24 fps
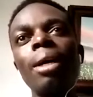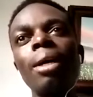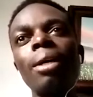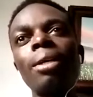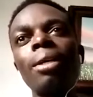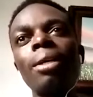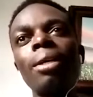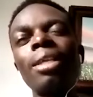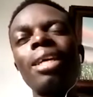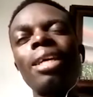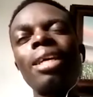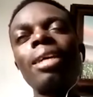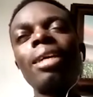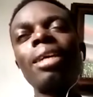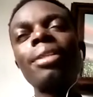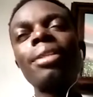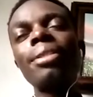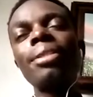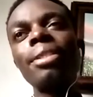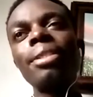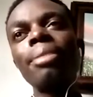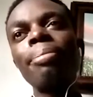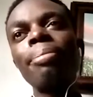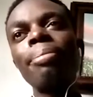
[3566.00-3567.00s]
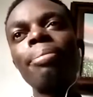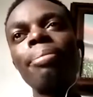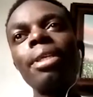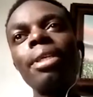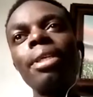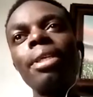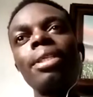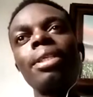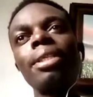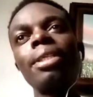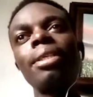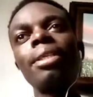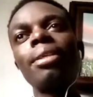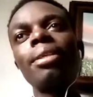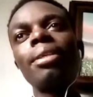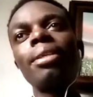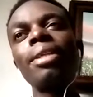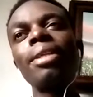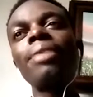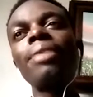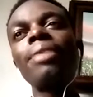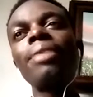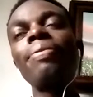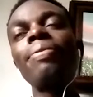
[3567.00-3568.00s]
the accessibility and
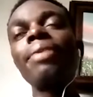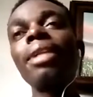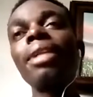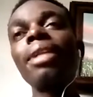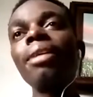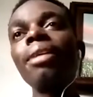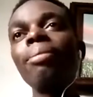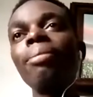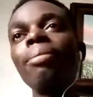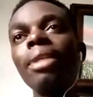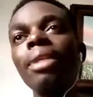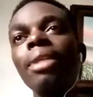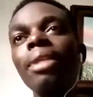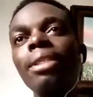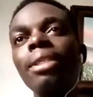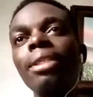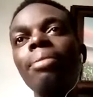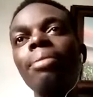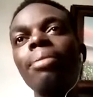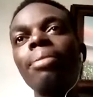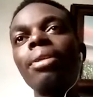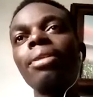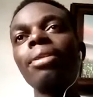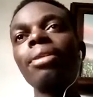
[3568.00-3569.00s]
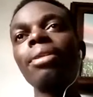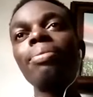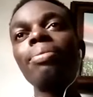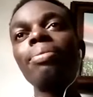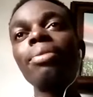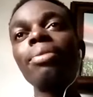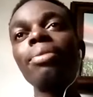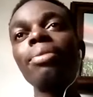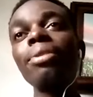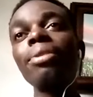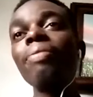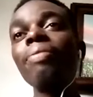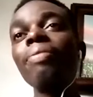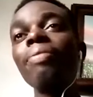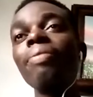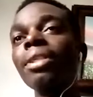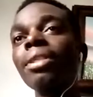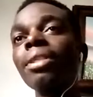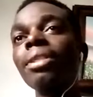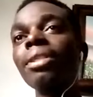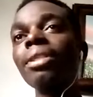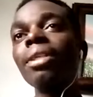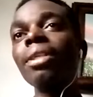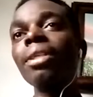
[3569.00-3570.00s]
the reliability, because most of these
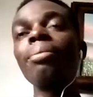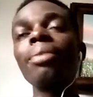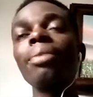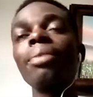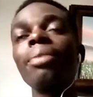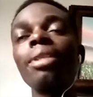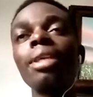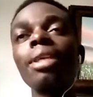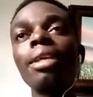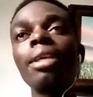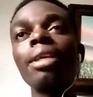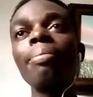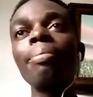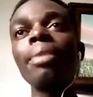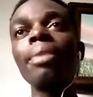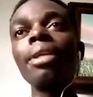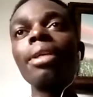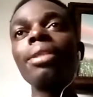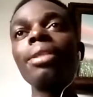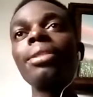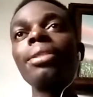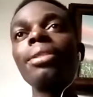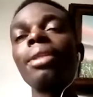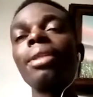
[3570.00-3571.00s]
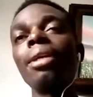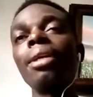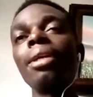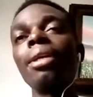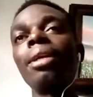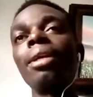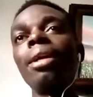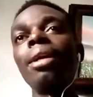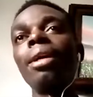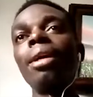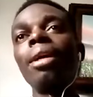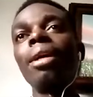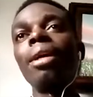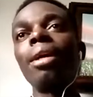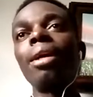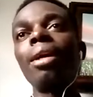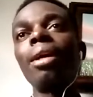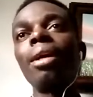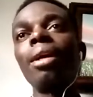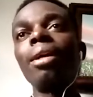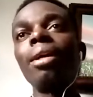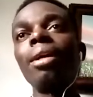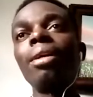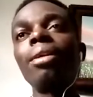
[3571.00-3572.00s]
things are going to be taking place
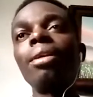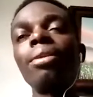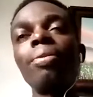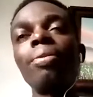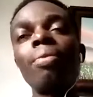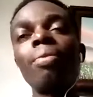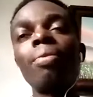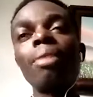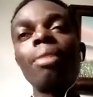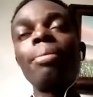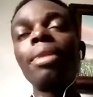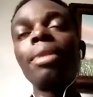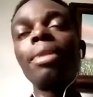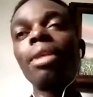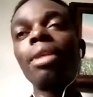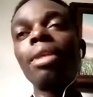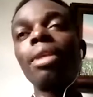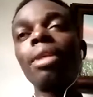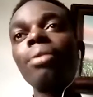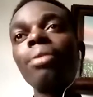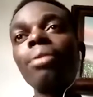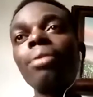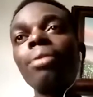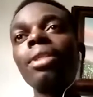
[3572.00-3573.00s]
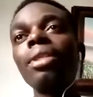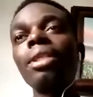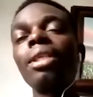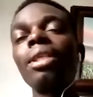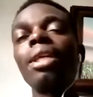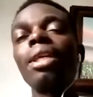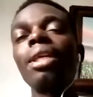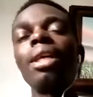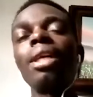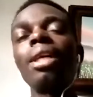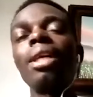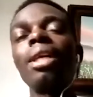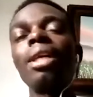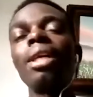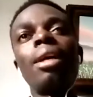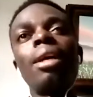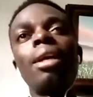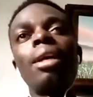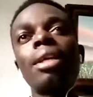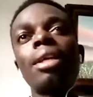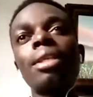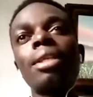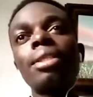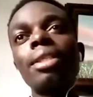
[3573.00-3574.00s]
in the web, in the cloud, and
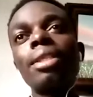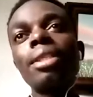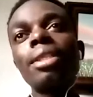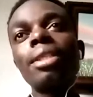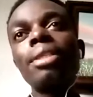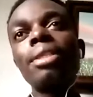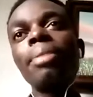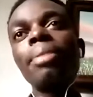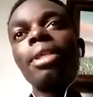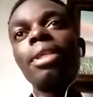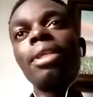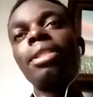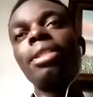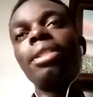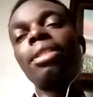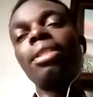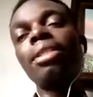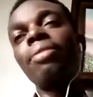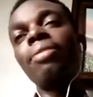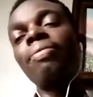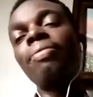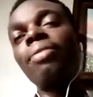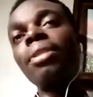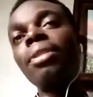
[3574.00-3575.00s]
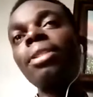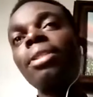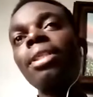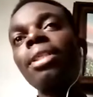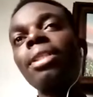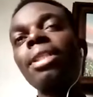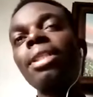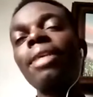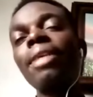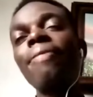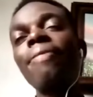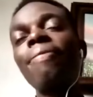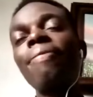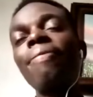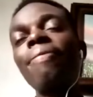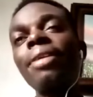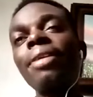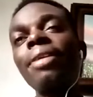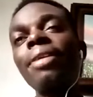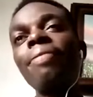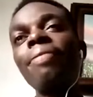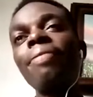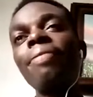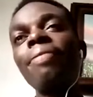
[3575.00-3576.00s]
the accessibility of these things are very,
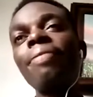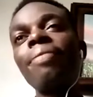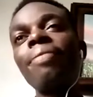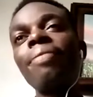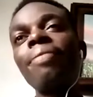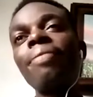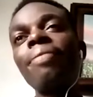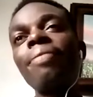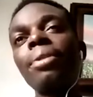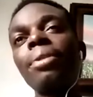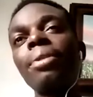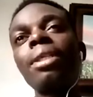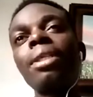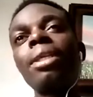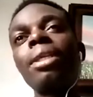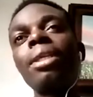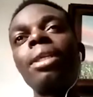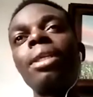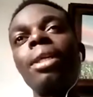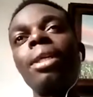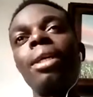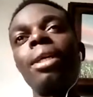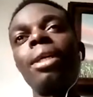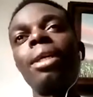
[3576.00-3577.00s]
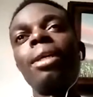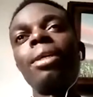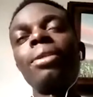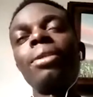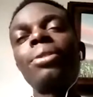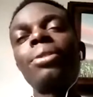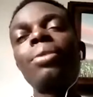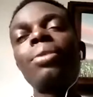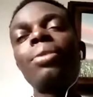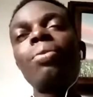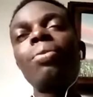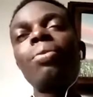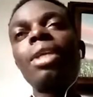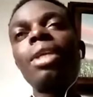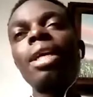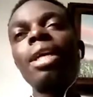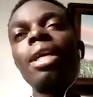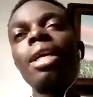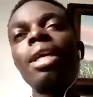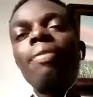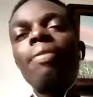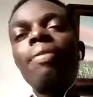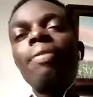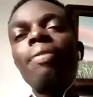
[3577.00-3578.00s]
very important. So they have
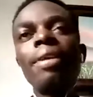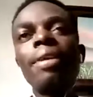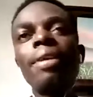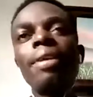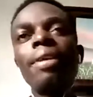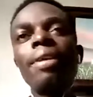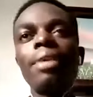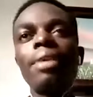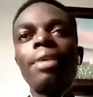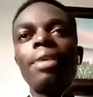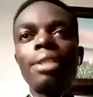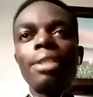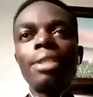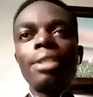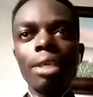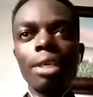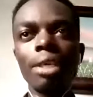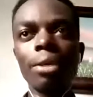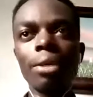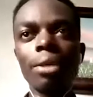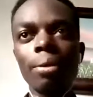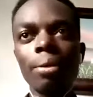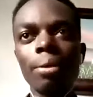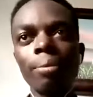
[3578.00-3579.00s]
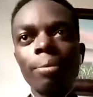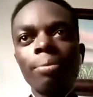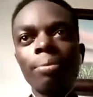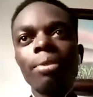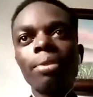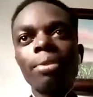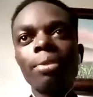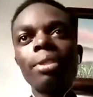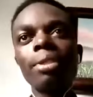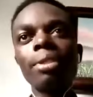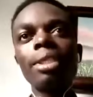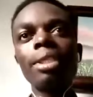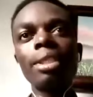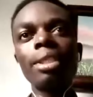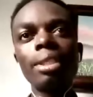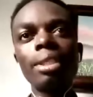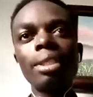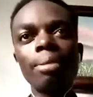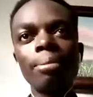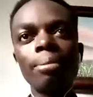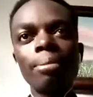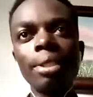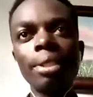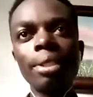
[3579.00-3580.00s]
a very, very secure
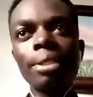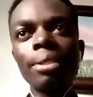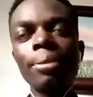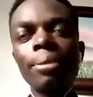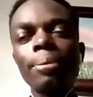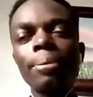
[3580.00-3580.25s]
database,